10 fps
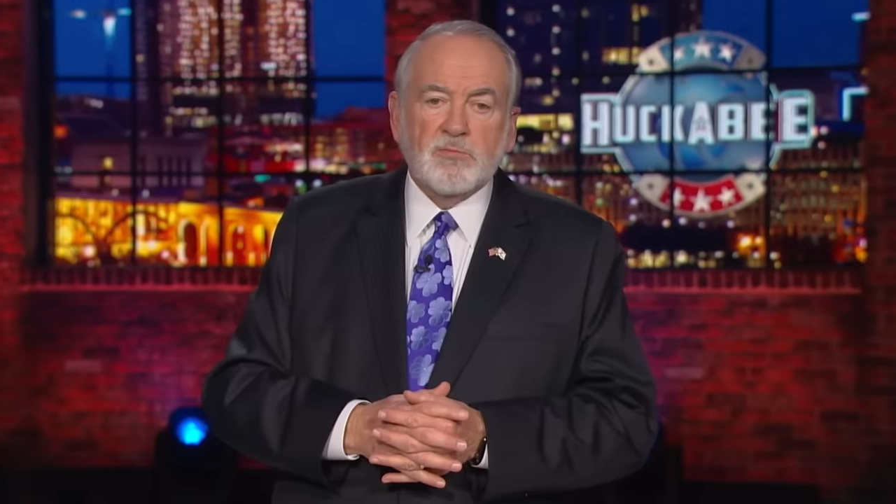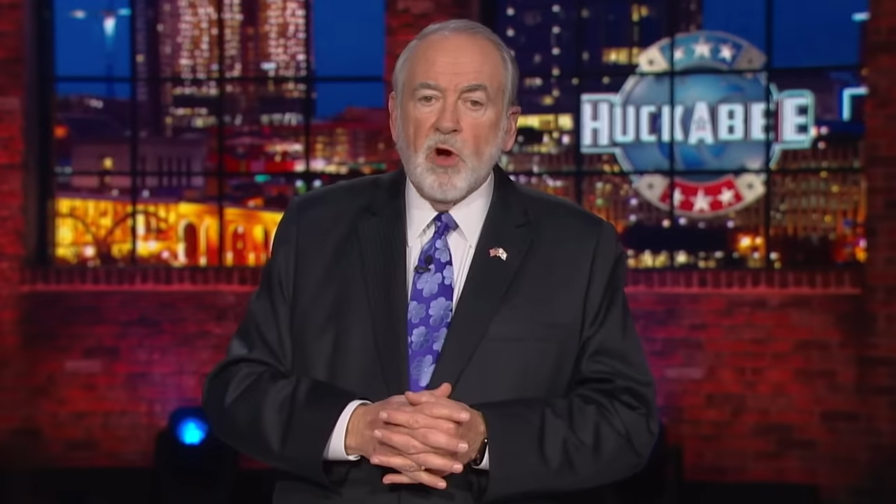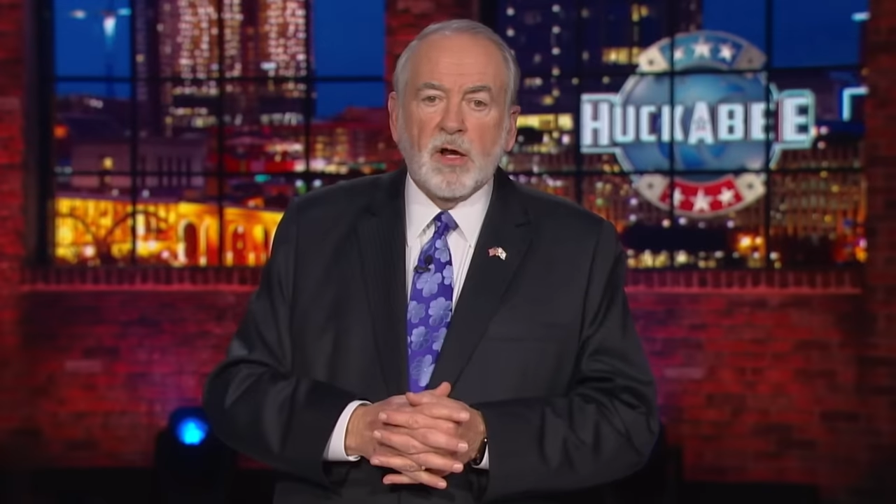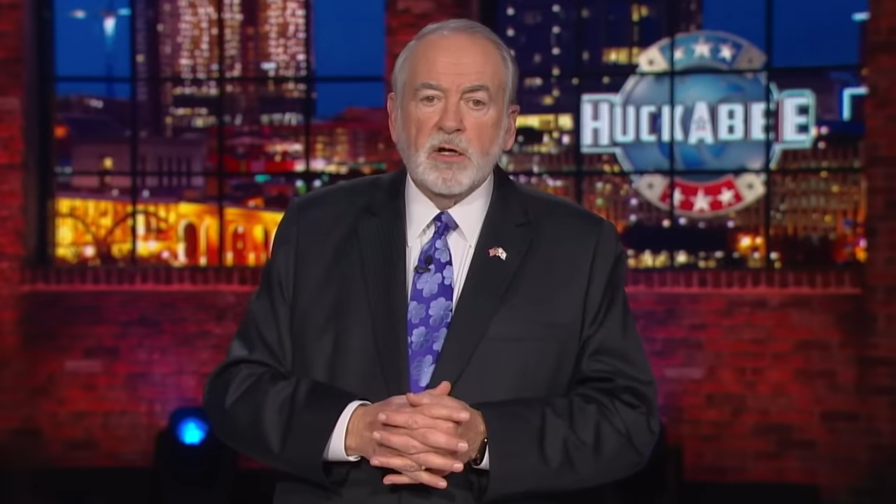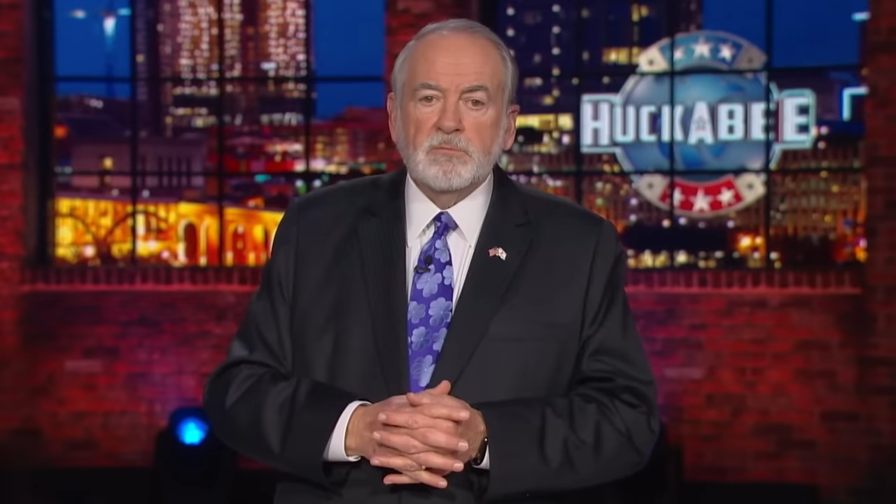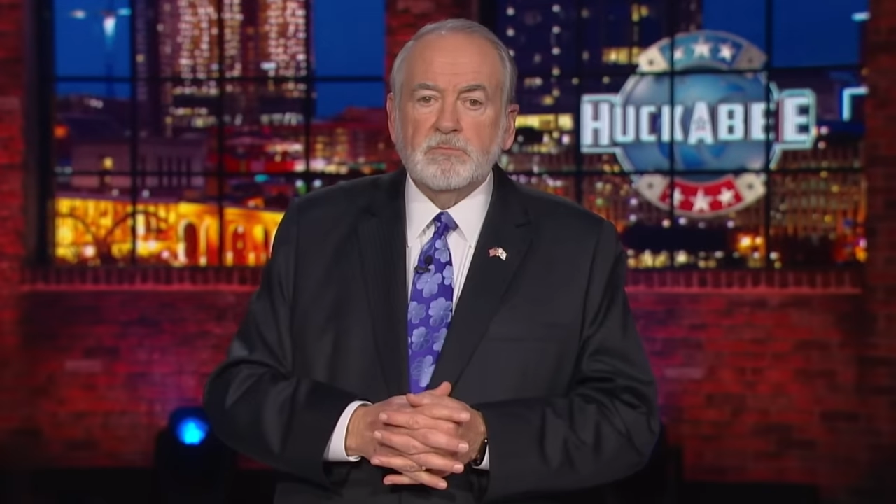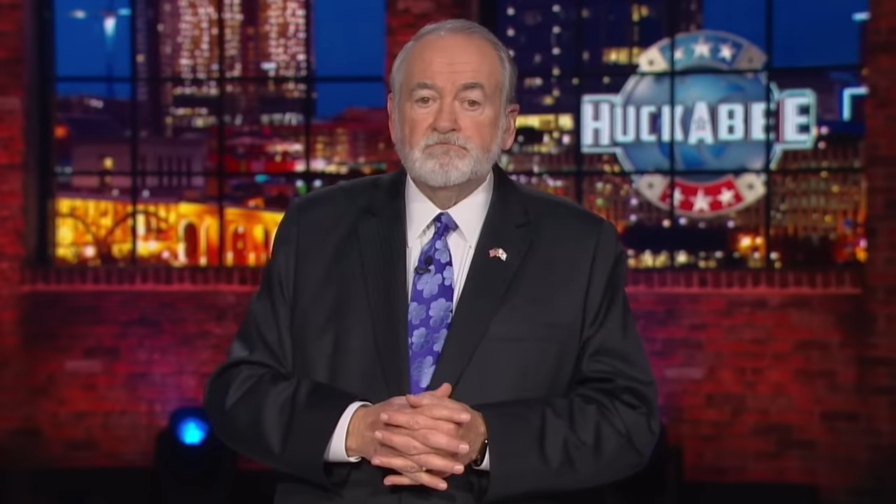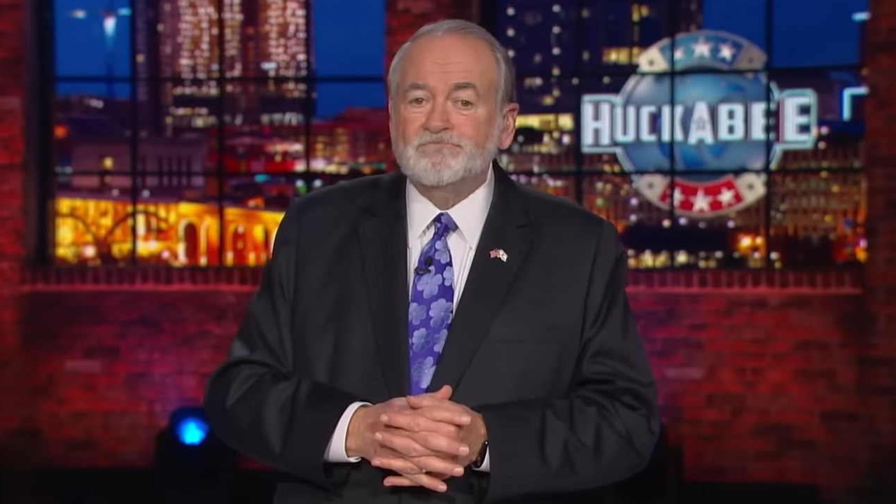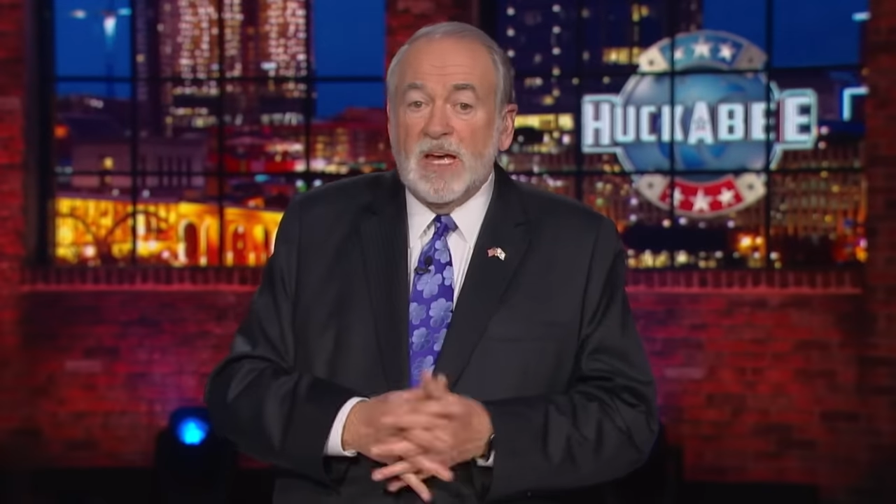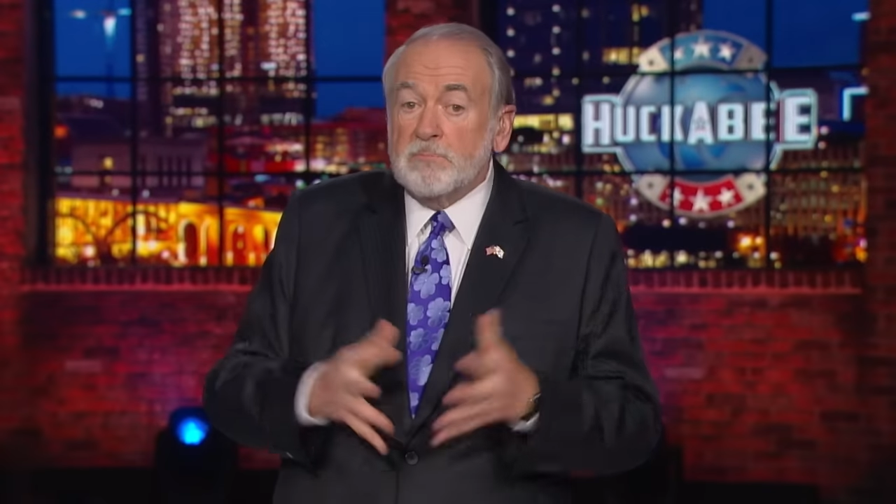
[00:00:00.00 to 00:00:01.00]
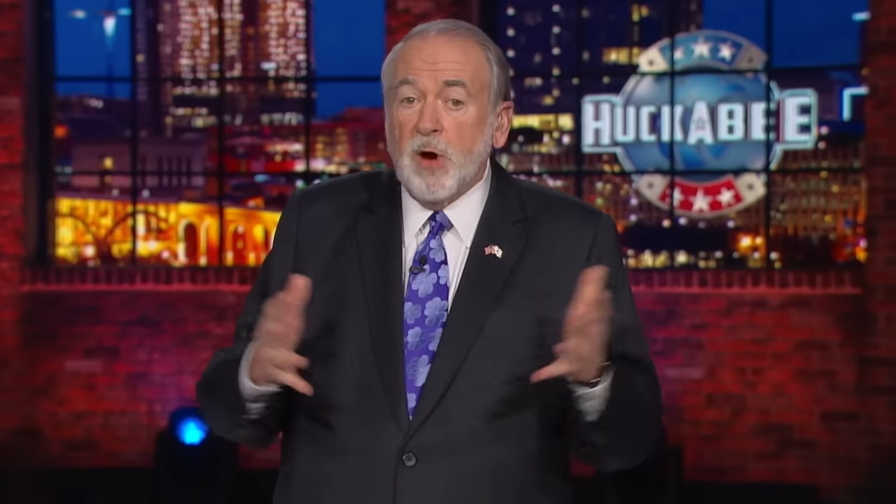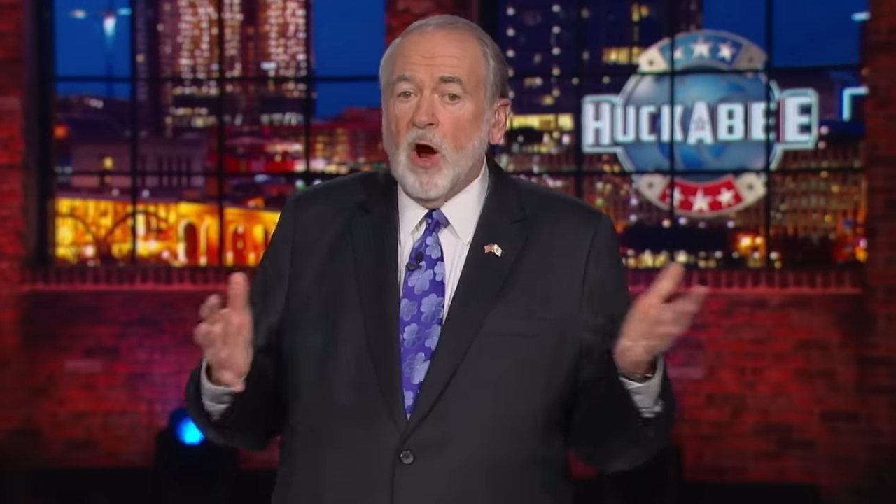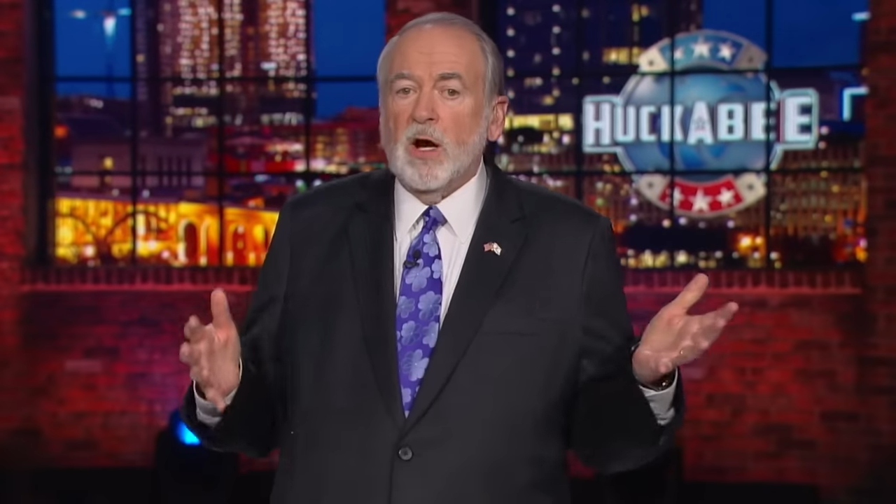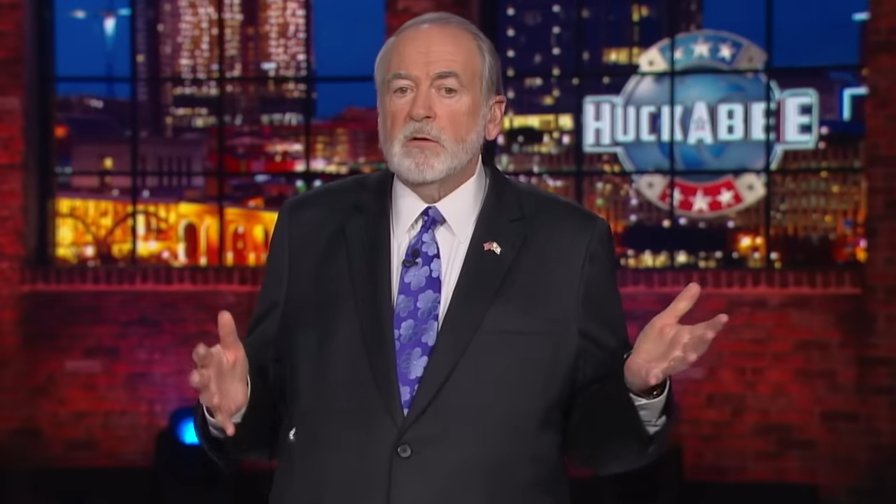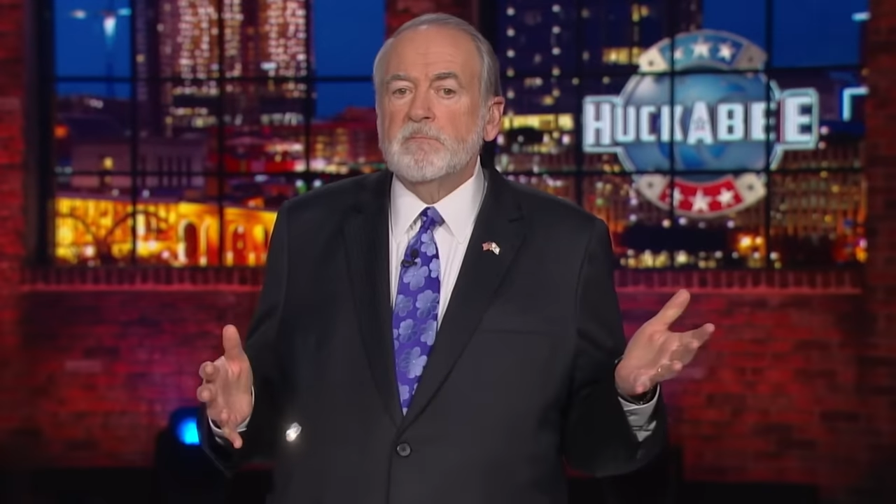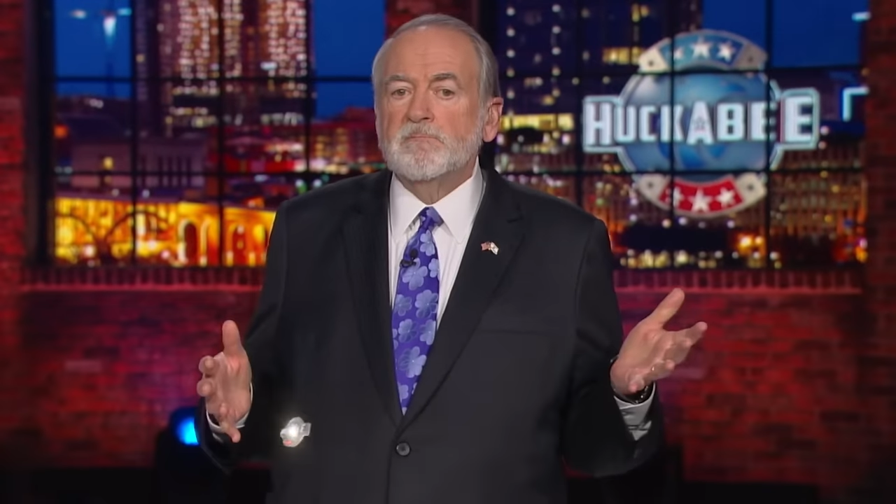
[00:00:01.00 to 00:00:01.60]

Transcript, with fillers: brought on, in part,